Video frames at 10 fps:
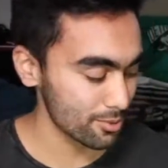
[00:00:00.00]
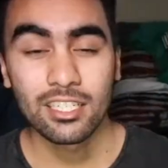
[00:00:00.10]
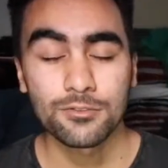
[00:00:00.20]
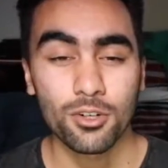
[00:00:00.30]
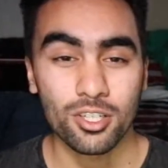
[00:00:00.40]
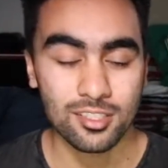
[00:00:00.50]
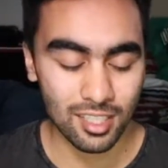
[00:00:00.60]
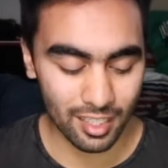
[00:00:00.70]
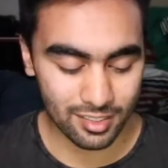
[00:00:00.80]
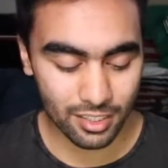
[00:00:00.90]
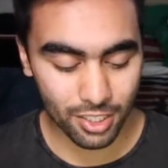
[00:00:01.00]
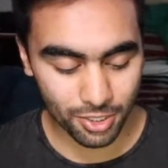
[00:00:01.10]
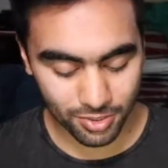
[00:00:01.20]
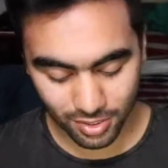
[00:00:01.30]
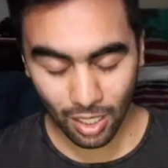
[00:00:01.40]
And as far as sizing
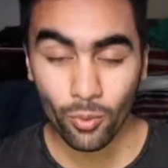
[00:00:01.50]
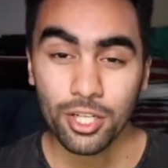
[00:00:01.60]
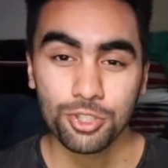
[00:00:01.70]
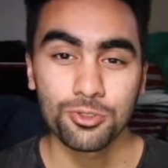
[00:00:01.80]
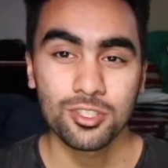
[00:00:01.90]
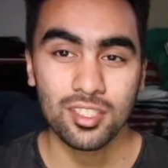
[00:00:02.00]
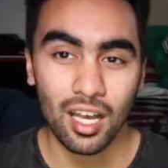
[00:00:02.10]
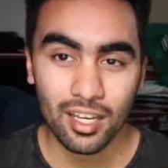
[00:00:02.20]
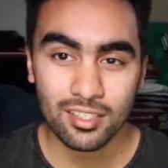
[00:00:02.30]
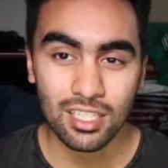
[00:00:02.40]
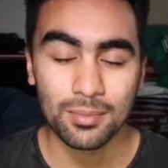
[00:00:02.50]
goes, I went true to size.